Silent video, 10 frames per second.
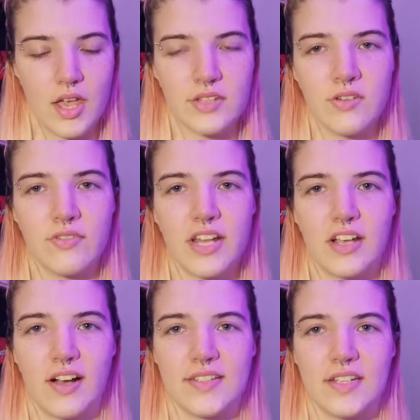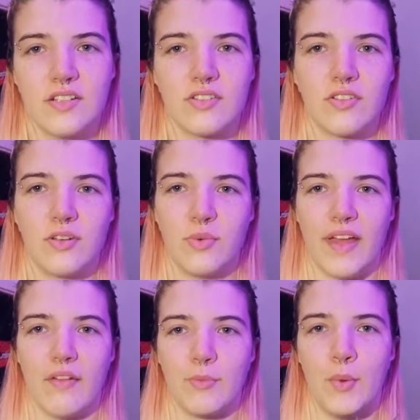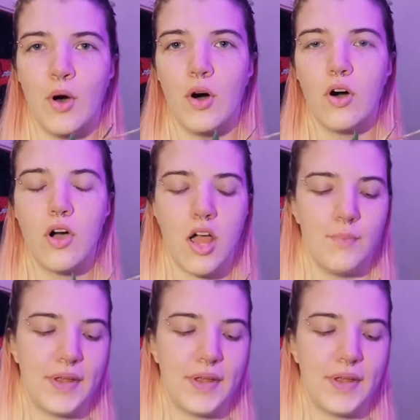it's not really a cutting, I just got it without the pot.